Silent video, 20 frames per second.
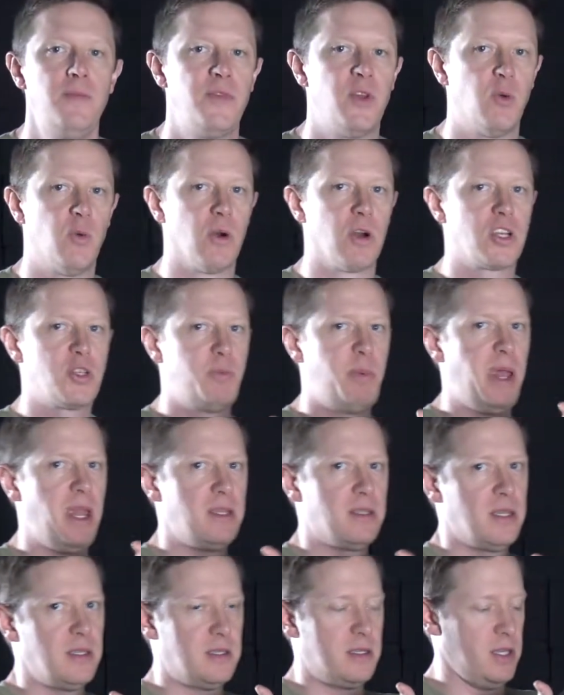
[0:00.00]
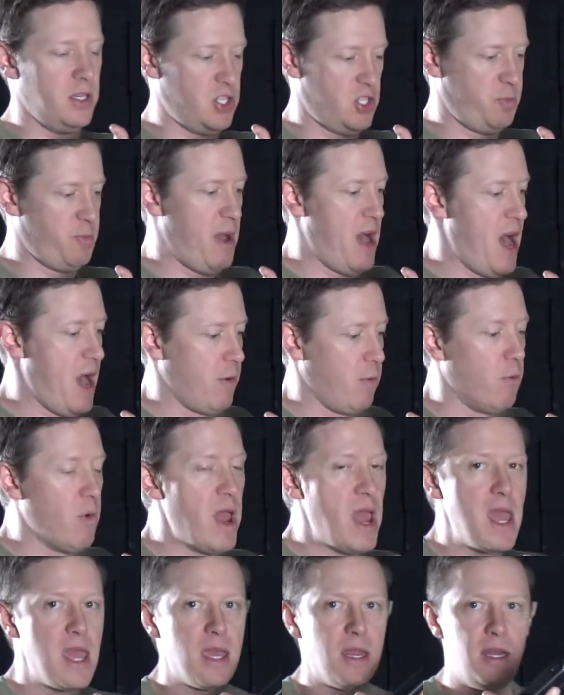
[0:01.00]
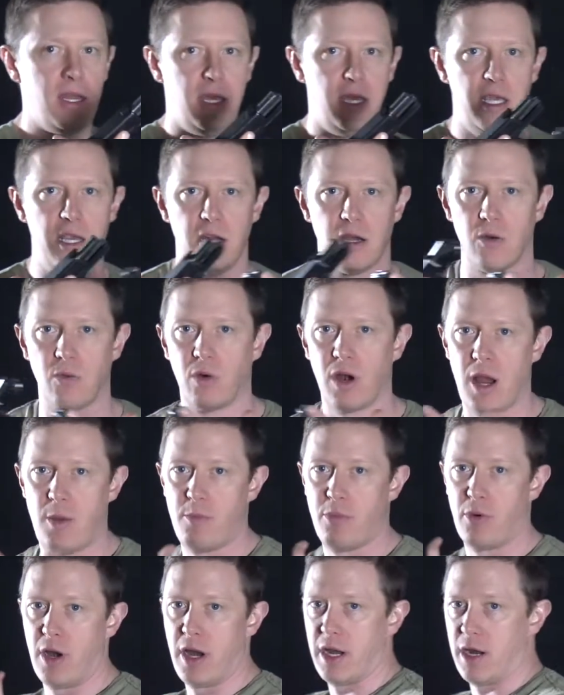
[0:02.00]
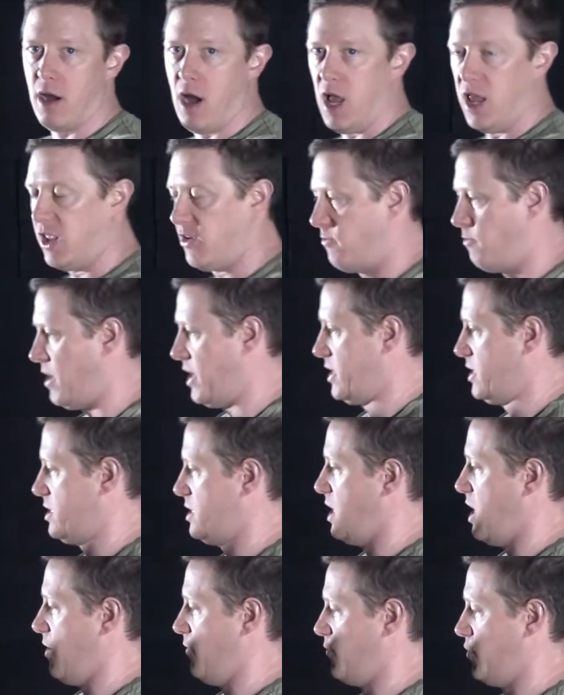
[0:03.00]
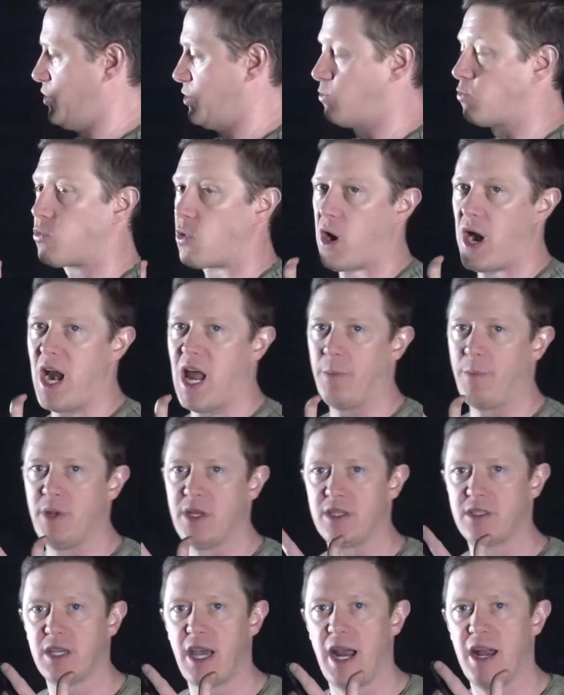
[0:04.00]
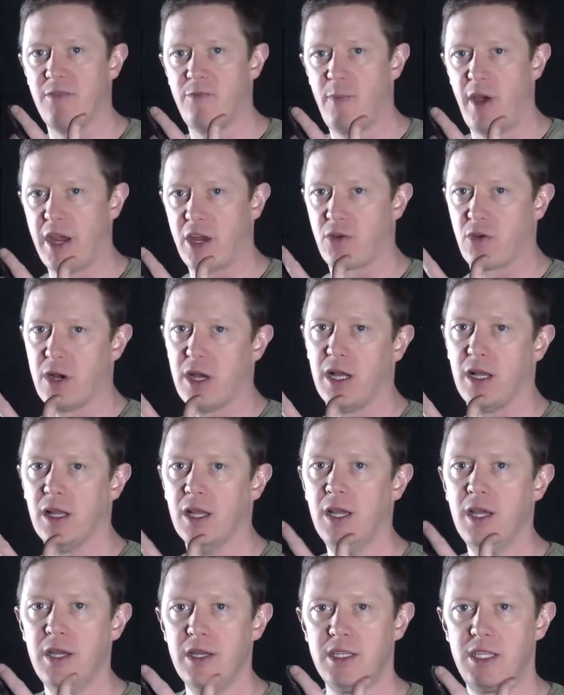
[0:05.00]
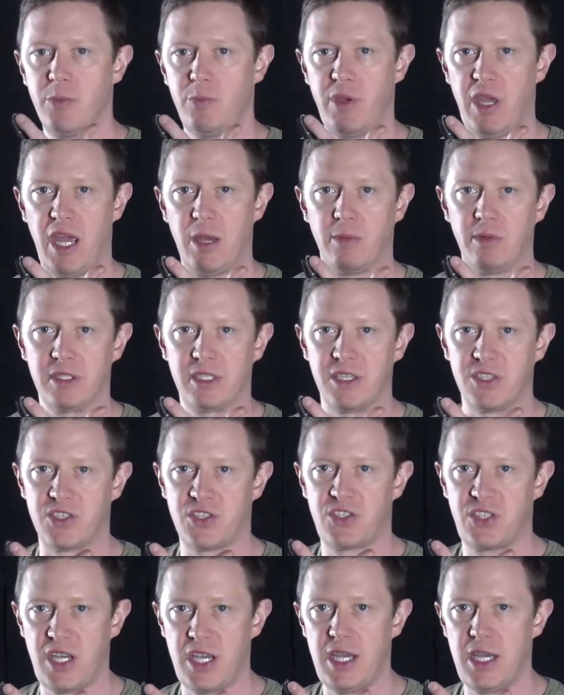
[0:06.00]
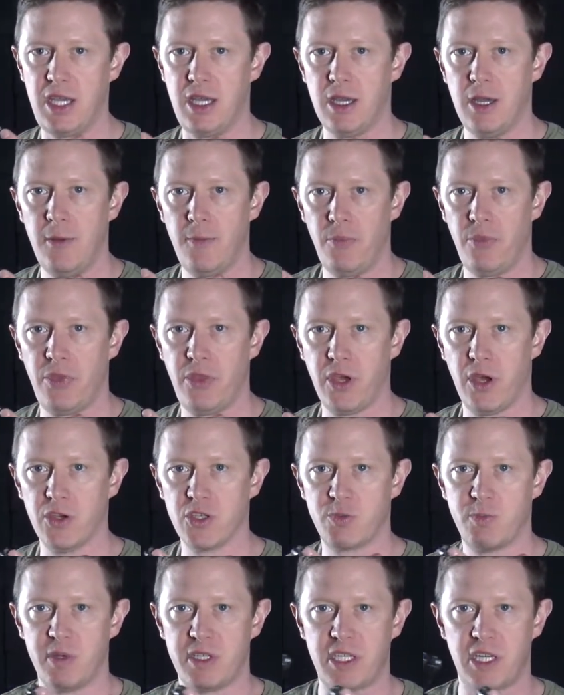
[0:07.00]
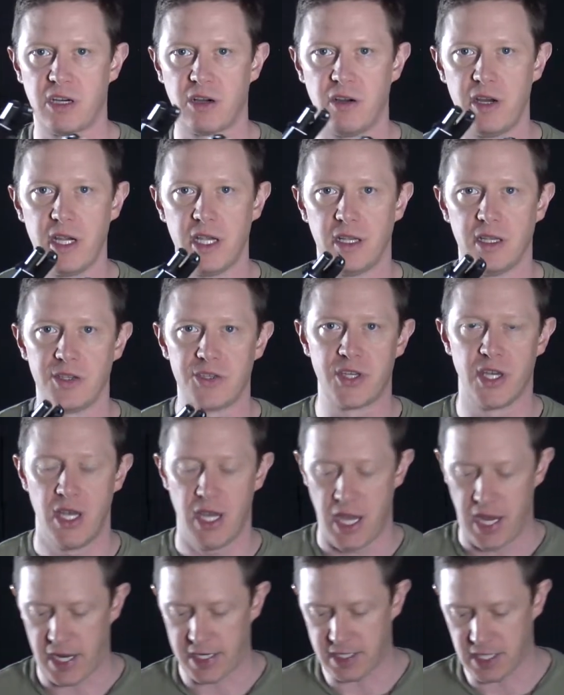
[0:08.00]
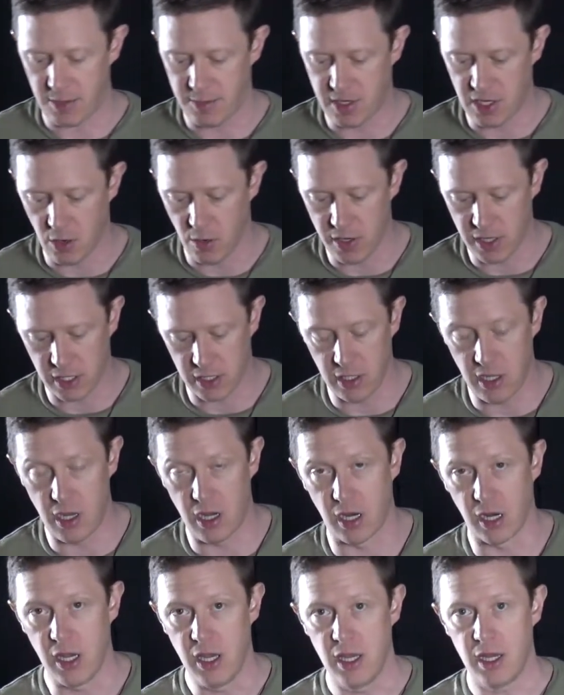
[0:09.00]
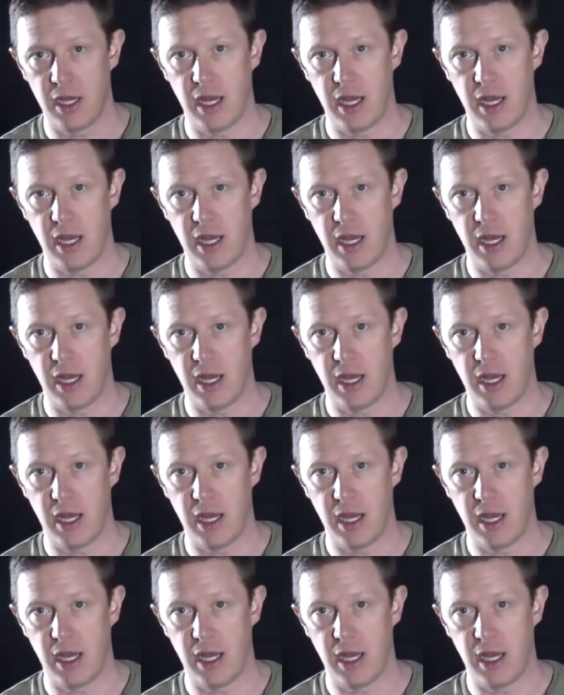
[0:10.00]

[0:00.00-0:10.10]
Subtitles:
The workspace is this spot way in here where I bring all of my stuff just right up inside of my grill to be able to see those materials as I'm going along.